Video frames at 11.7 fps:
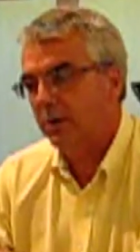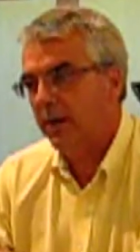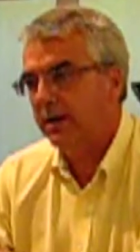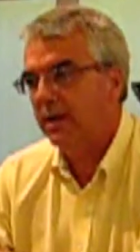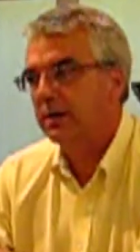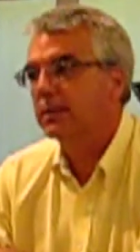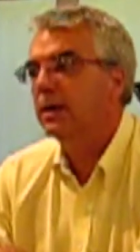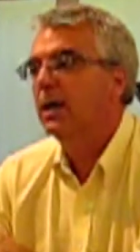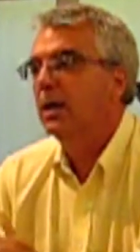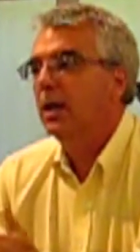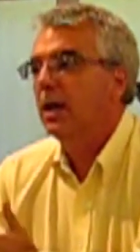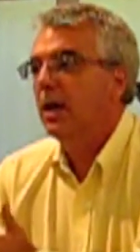product
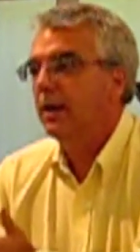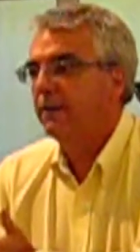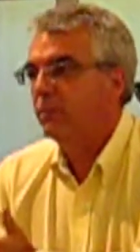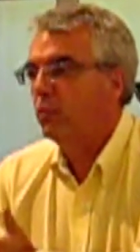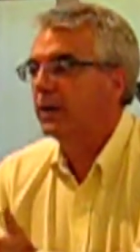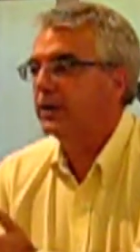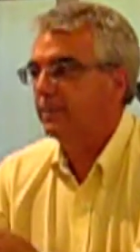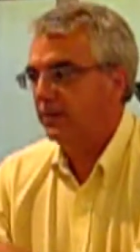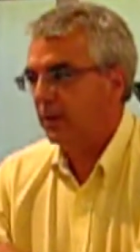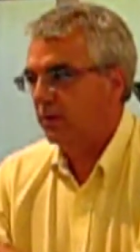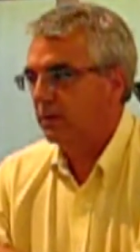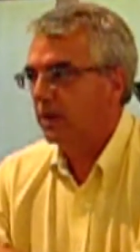of what the
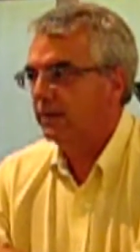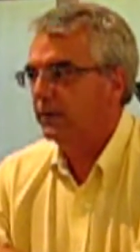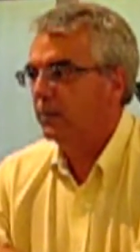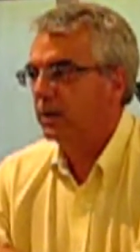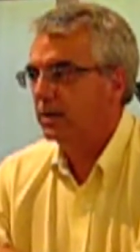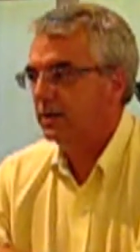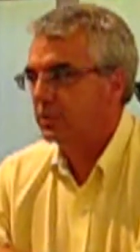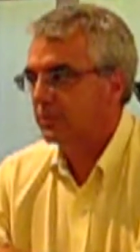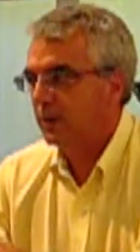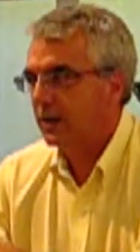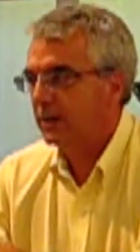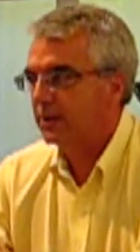federal government has
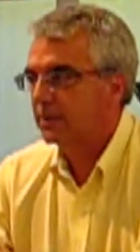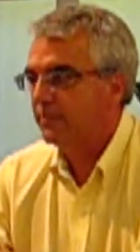spent.